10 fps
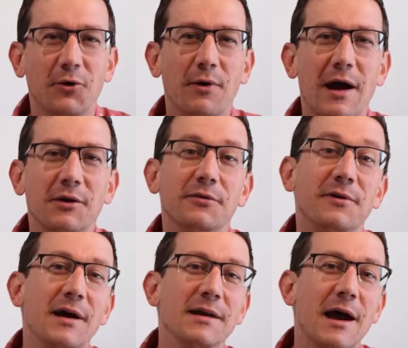around to
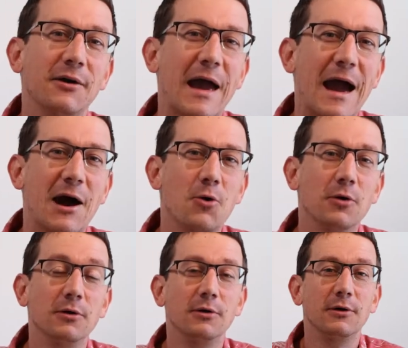find out how
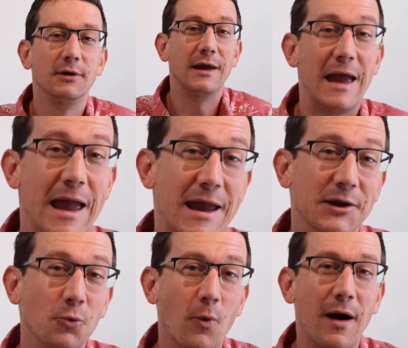
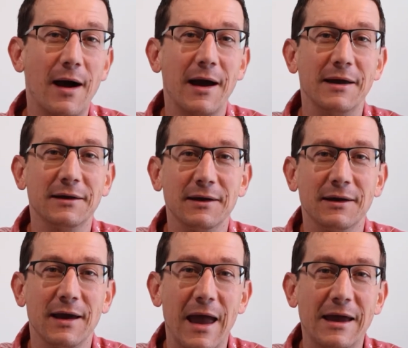and why,
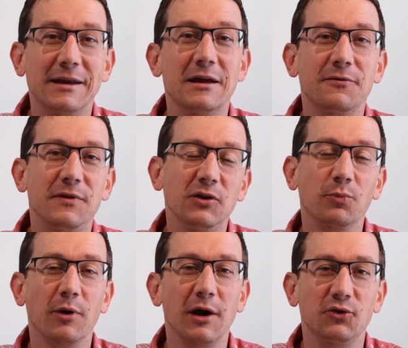and if these
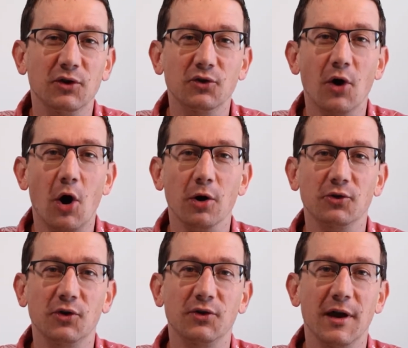prices are
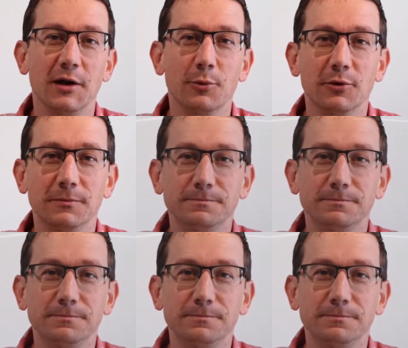sustainable.